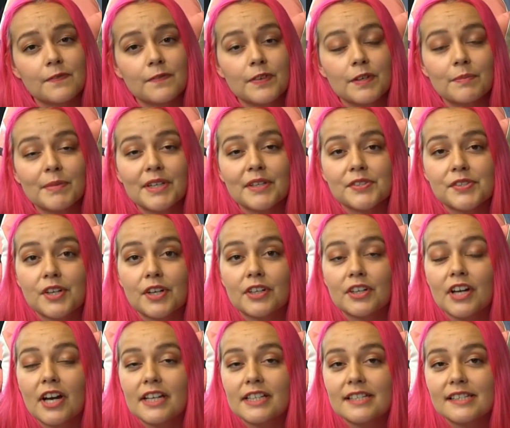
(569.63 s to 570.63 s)
Females
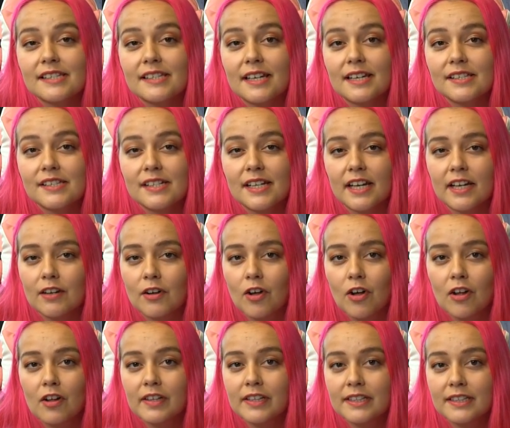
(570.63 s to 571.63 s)
are not discussed at
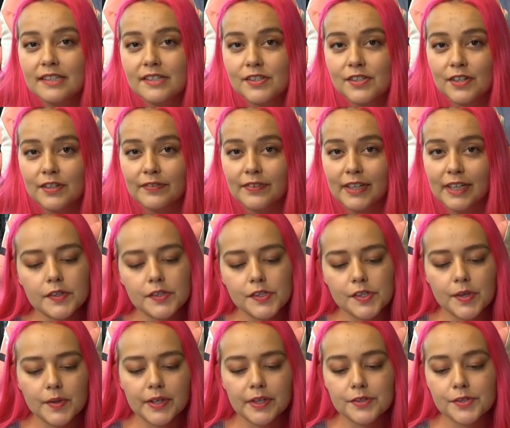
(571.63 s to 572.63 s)
all in this survey.
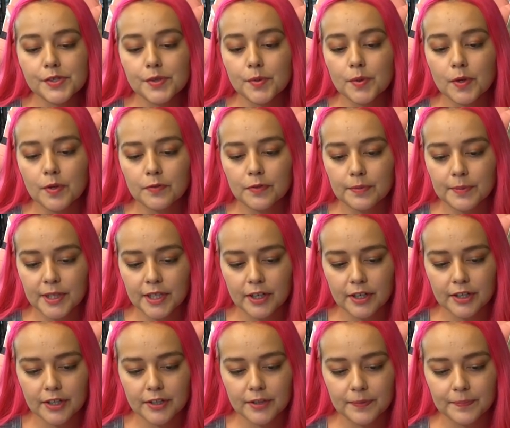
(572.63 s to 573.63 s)
So here's a quote from the
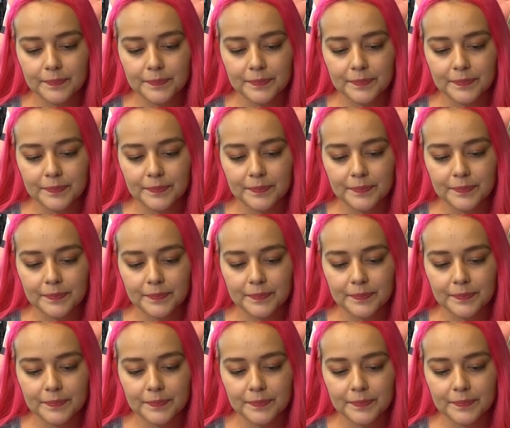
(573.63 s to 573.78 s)
article.